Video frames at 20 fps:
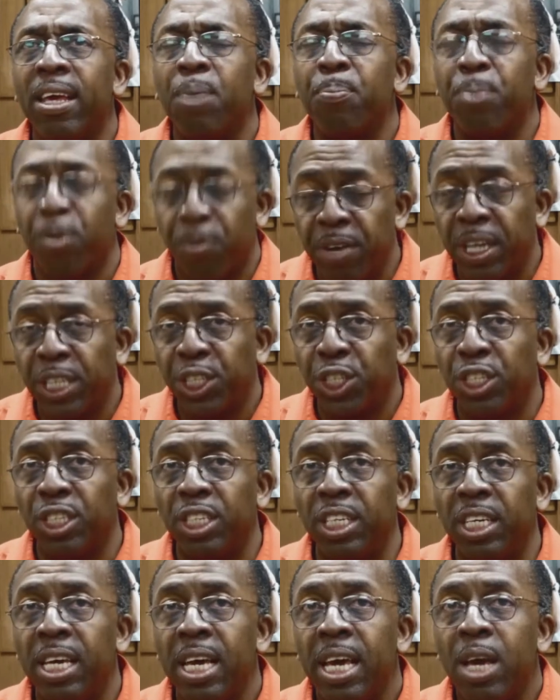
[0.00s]

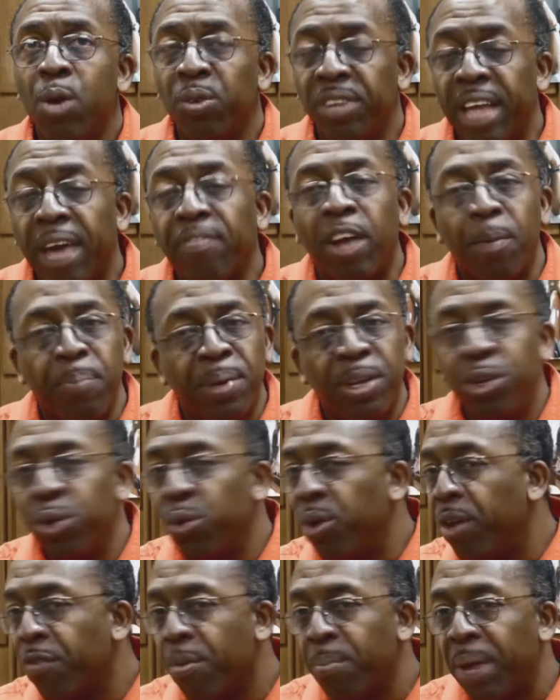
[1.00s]
professionally was after I'd been
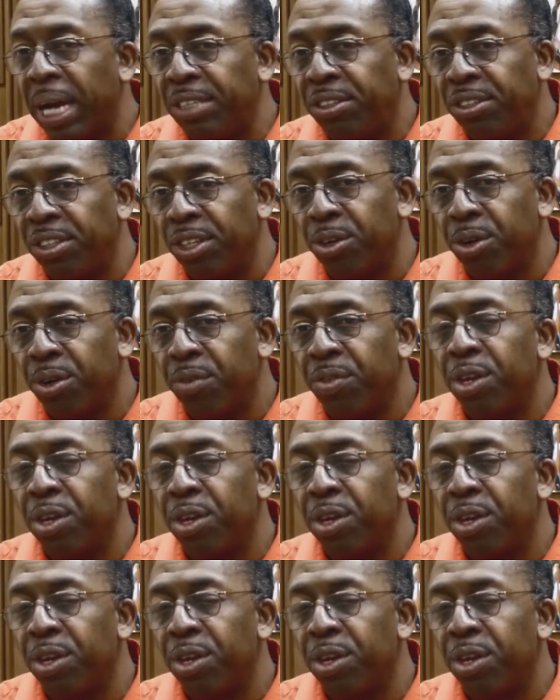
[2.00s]
doing it for my center.